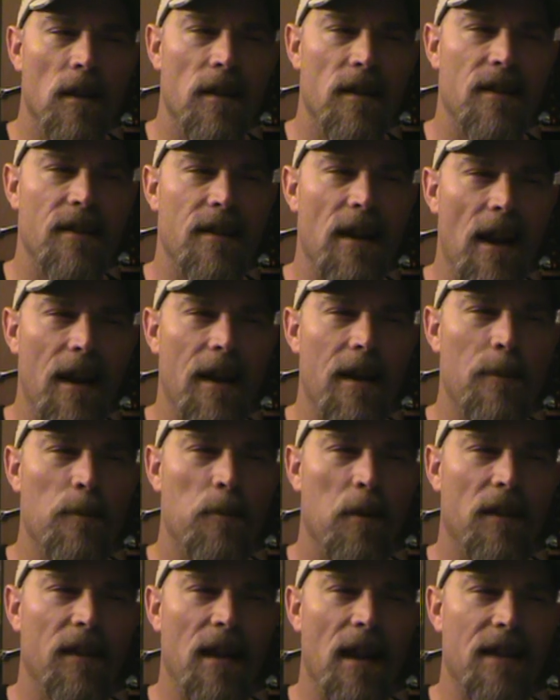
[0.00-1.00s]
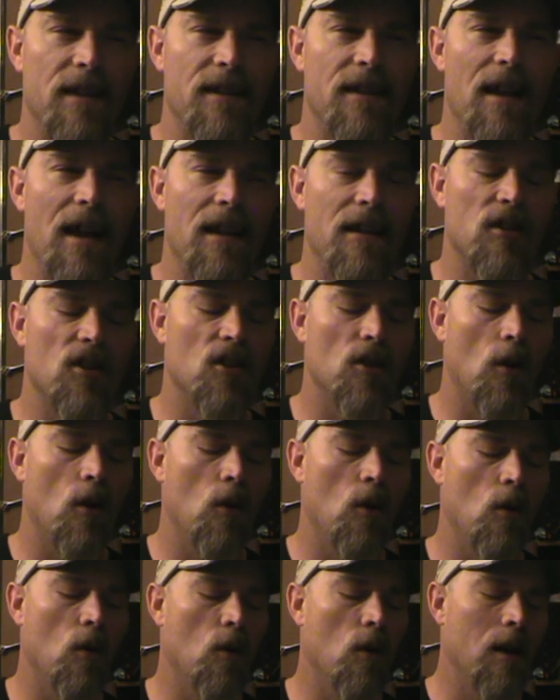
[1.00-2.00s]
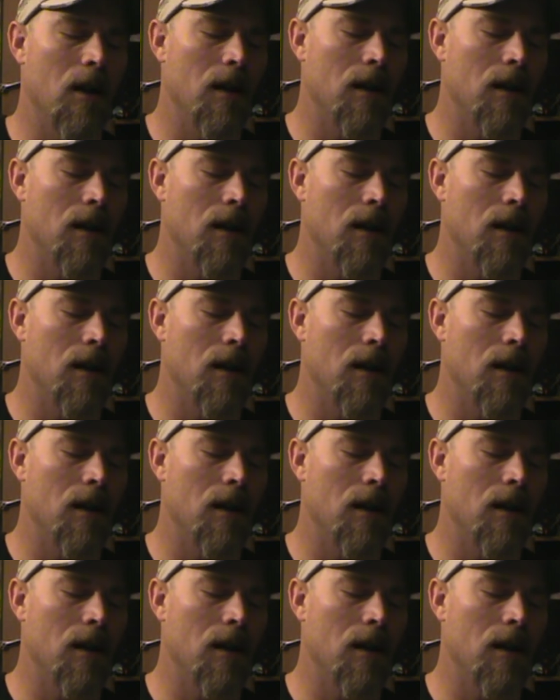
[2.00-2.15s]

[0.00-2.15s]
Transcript: setting, but that's not so